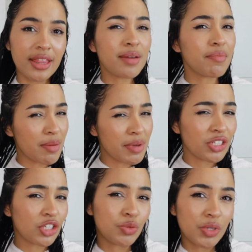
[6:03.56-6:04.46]
think maybe
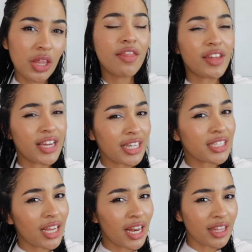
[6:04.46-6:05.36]
it's to do with the heat
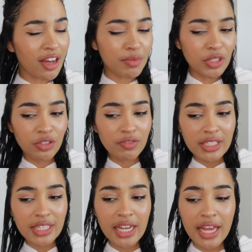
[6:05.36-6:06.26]
styling that I've been doing
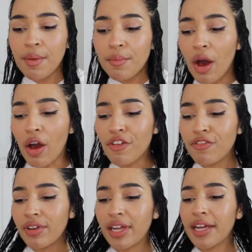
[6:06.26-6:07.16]
recently.
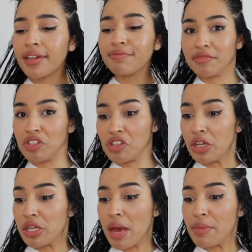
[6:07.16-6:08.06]
Hopefully it's
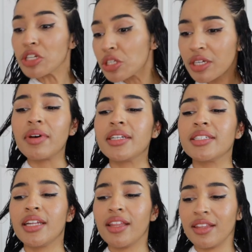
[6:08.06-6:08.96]
not damaged,
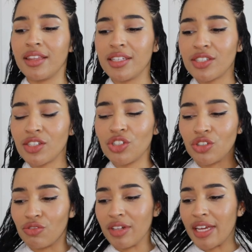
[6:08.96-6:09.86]
but this
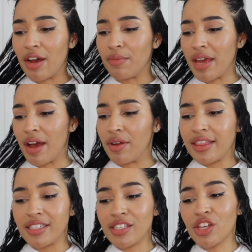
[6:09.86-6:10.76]
should really help me out.
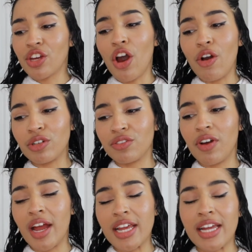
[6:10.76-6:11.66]
This is the curl
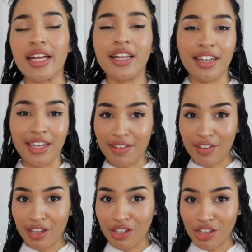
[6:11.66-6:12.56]
defining
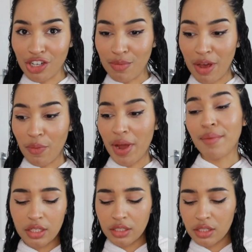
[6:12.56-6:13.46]
leave-in conditioner by the way.
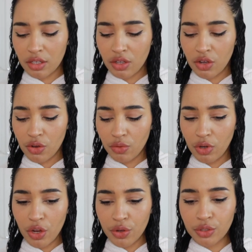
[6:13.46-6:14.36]
That's the
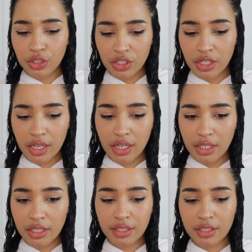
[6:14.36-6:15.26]

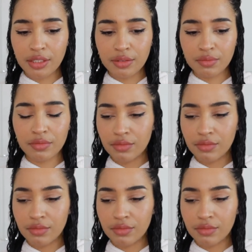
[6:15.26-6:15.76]
lotion